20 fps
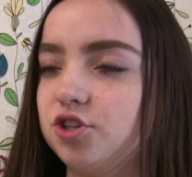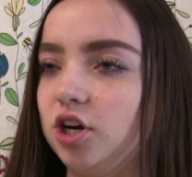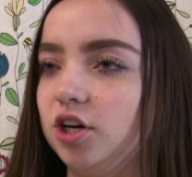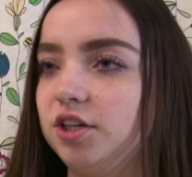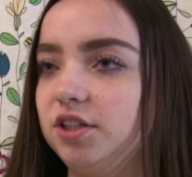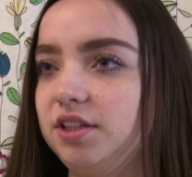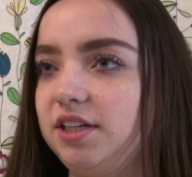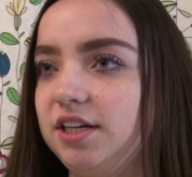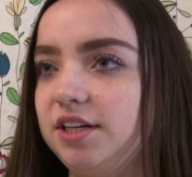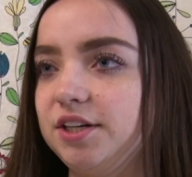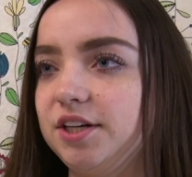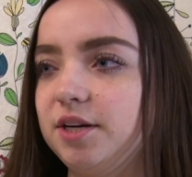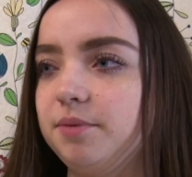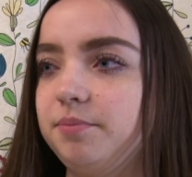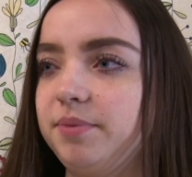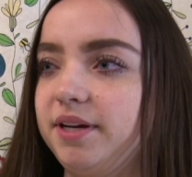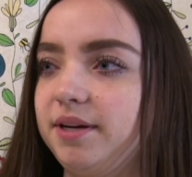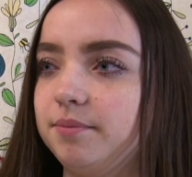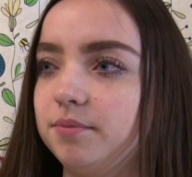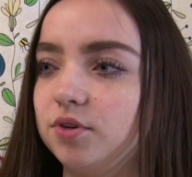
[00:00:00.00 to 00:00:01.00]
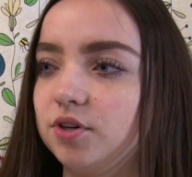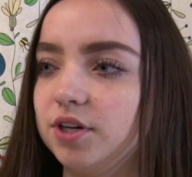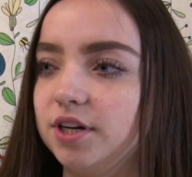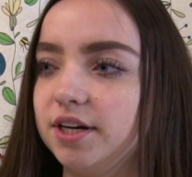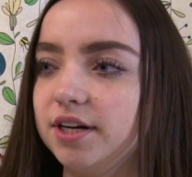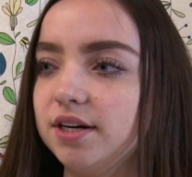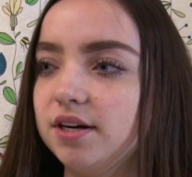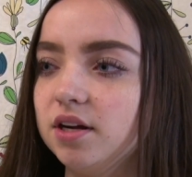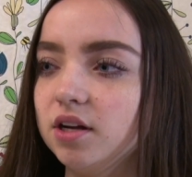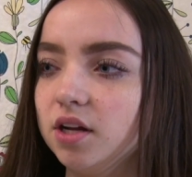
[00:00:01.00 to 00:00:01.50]
stronger leader and being
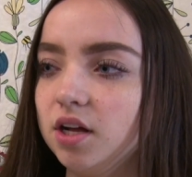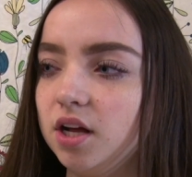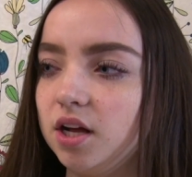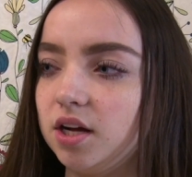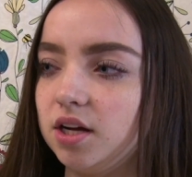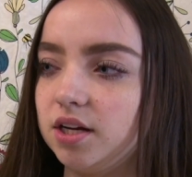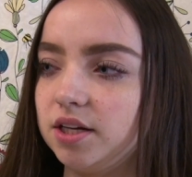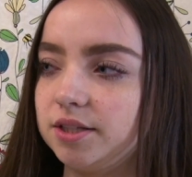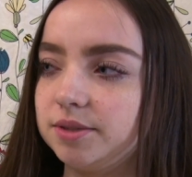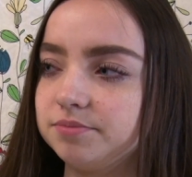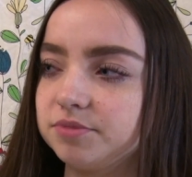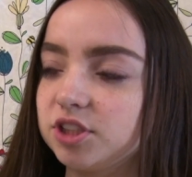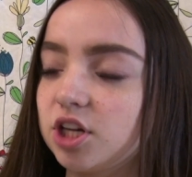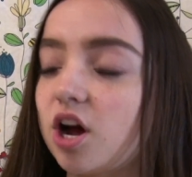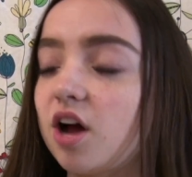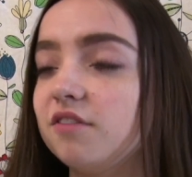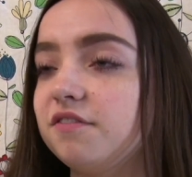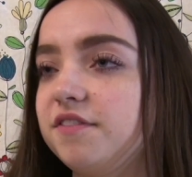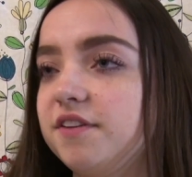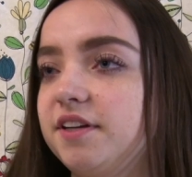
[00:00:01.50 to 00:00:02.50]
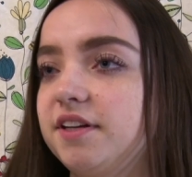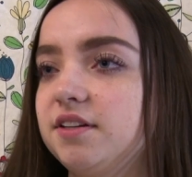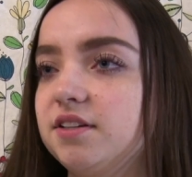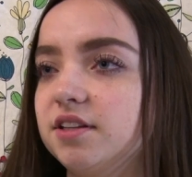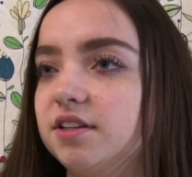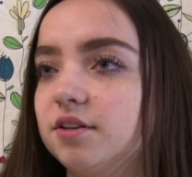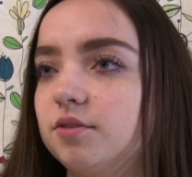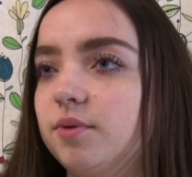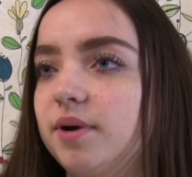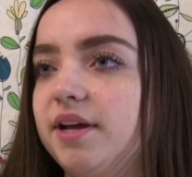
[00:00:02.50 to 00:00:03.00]
more um, confident
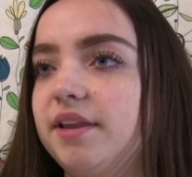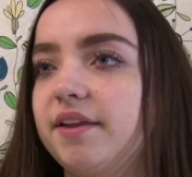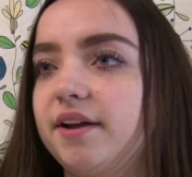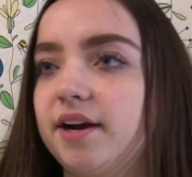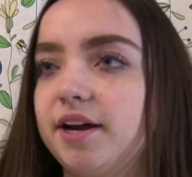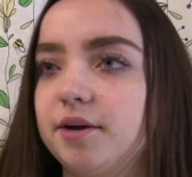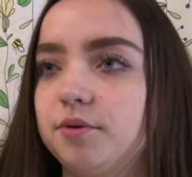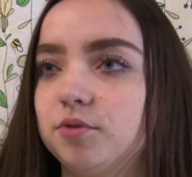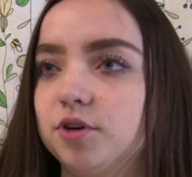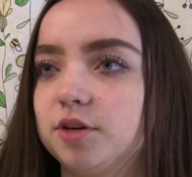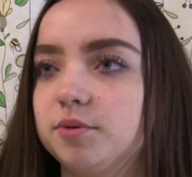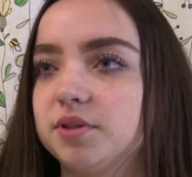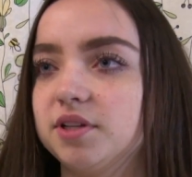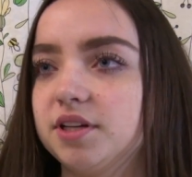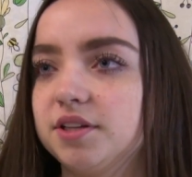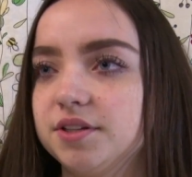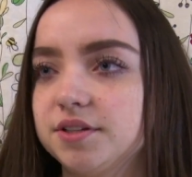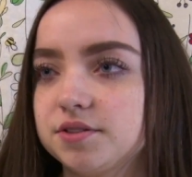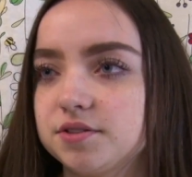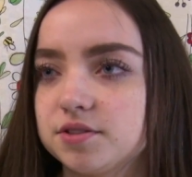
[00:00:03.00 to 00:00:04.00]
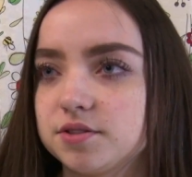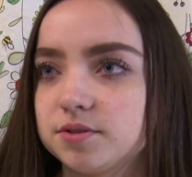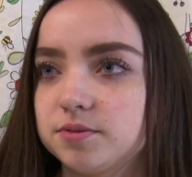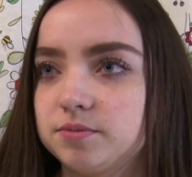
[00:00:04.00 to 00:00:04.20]
in the way that I work with others.